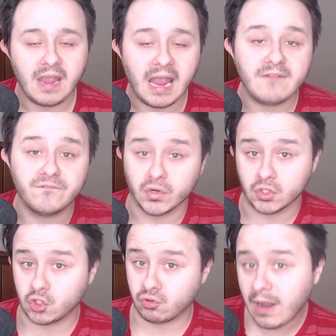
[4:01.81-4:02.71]
And for
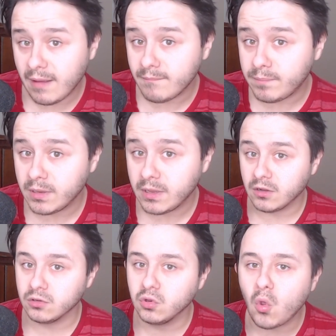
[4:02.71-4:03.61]
Trump,
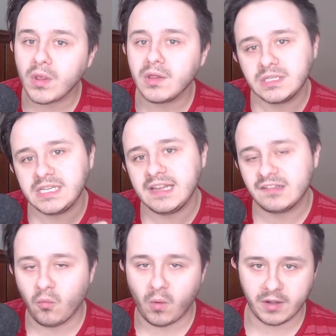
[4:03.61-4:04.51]
loyalty
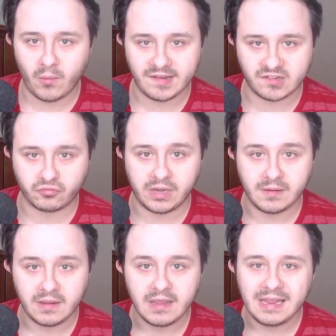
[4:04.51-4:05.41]
is a one way
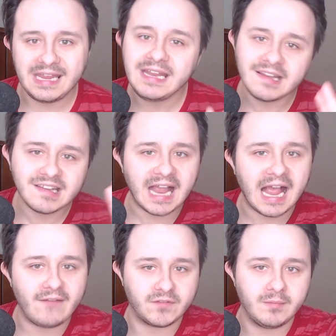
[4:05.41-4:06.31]
street. He doesn't
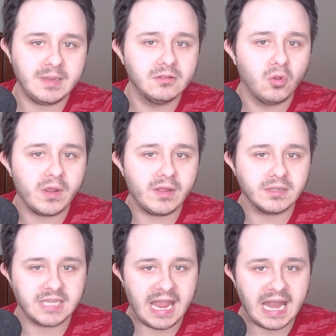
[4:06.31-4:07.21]
have to be loyal
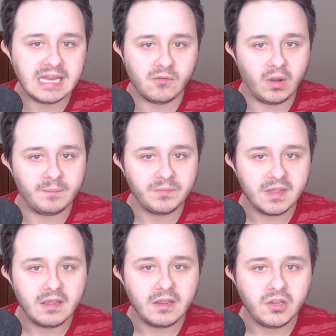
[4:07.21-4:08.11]
to anyone
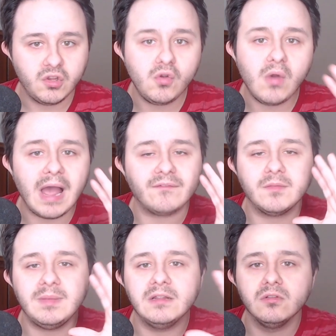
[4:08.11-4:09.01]
you have
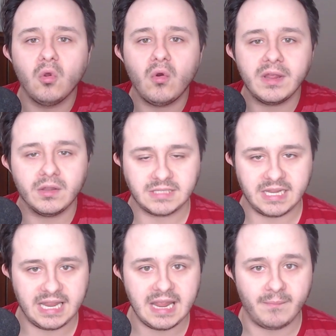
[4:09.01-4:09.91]
to be loyal
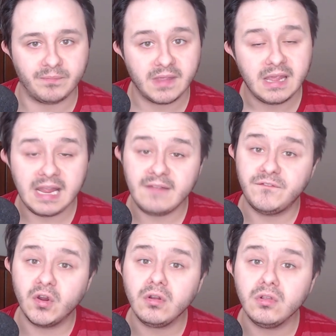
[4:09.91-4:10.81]
to him. If
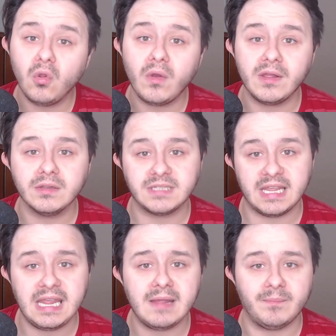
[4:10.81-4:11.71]
you're loyal to
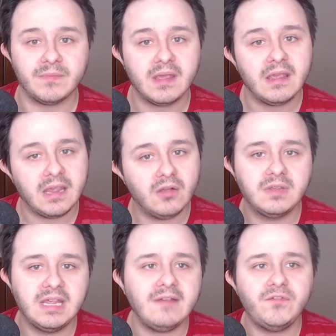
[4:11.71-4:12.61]
him, he'll
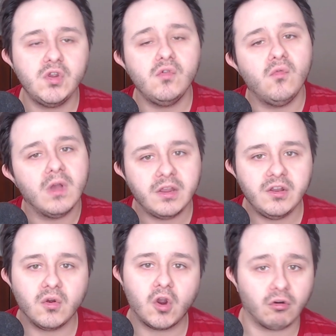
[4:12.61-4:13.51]
give you, you
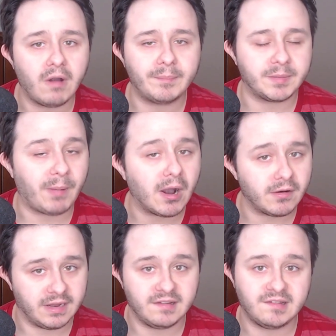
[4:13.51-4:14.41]
know, corrupt
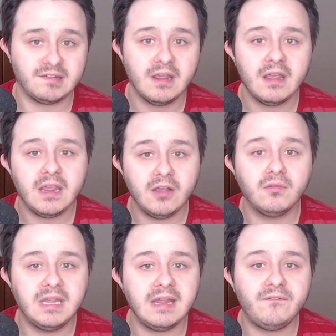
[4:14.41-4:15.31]
pardons. He'll
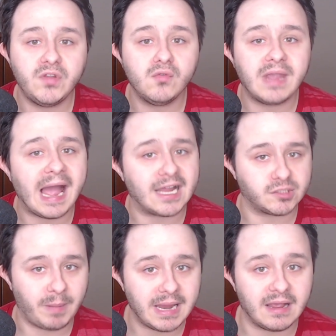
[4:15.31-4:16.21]
give you
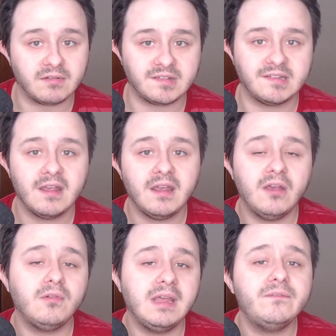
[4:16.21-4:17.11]
cash payouts.
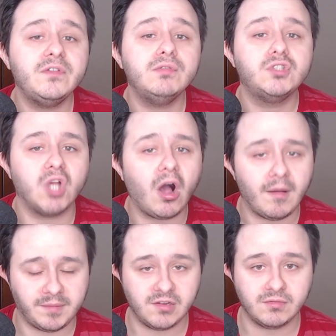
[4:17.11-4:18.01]
He'll give you
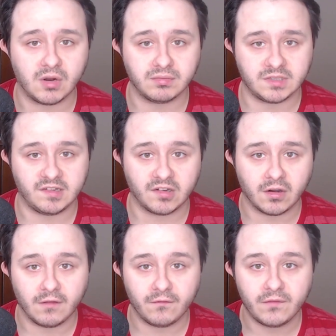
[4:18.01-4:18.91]
jobs you don't
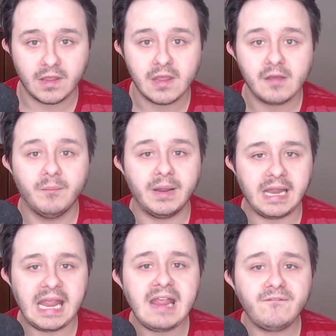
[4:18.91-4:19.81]
deserve.
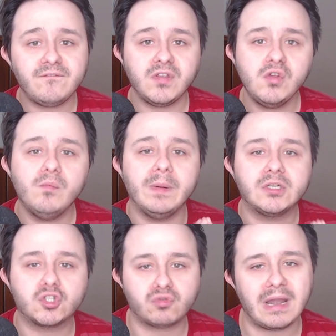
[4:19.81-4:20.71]
But if you
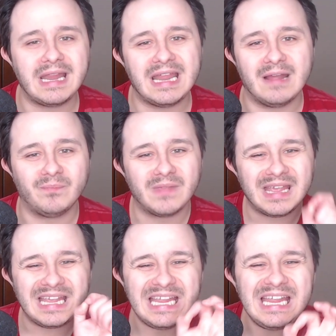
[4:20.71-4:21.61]
betray him
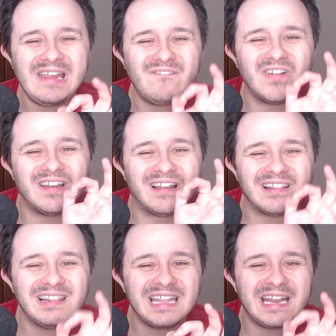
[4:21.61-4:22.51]
even a
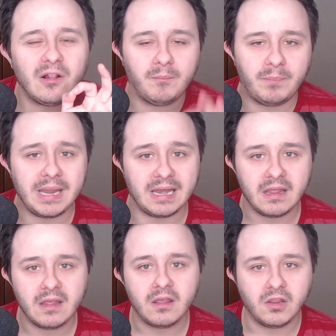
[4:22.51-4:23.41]
little bit,
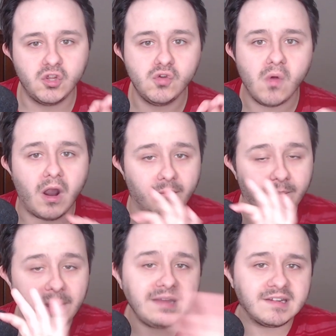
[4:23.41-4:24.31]
you are
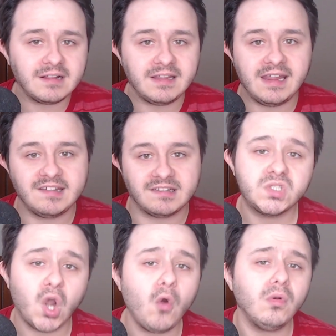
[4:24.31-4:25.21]
basically his
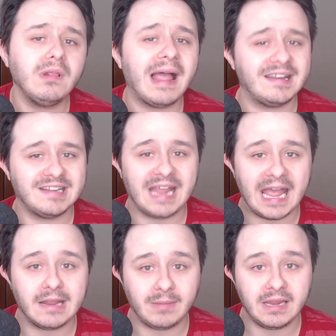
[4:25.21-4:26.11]
totalizing
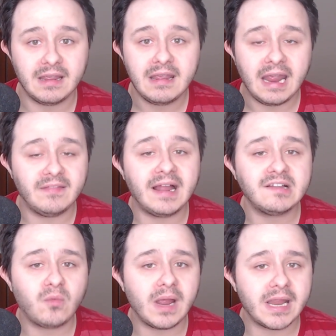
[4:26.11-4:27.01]
enemy. And
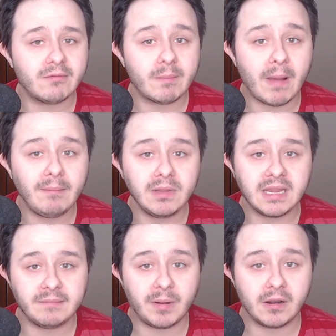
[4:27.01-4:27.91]
that's why a
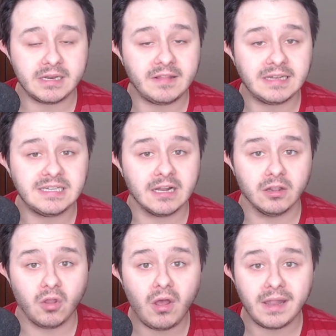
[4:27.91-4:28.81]
Republican Party that did a
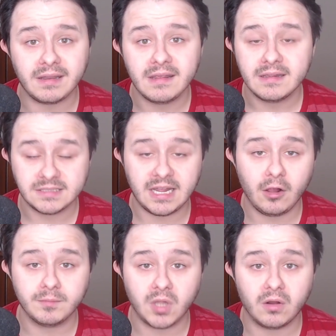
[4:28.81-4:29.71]
lot to
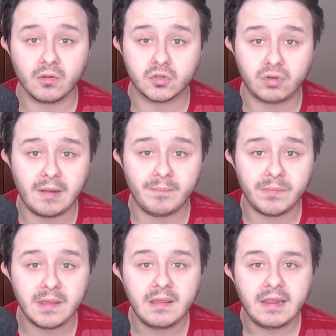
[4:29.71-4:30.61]
help Donald
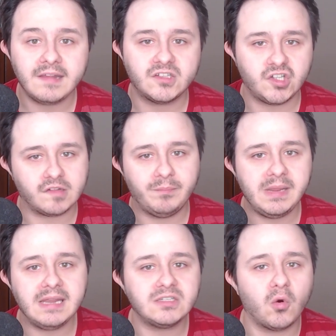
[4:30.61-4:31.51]
Trump is just
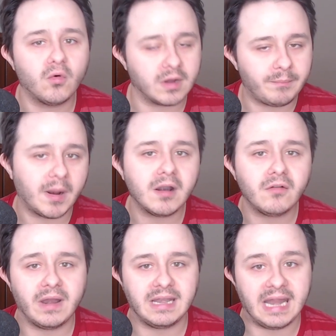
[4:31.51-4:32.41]
being torn apart
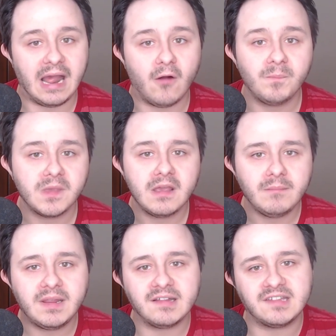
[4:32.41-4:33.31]
right now
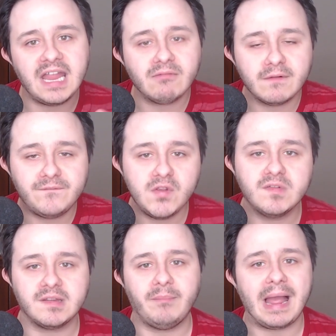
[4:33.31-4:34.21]
because they
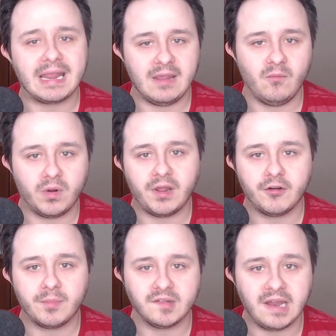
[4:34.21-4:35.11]
refuse to back him
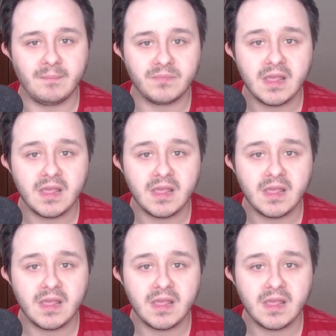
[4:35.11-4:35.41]
100%.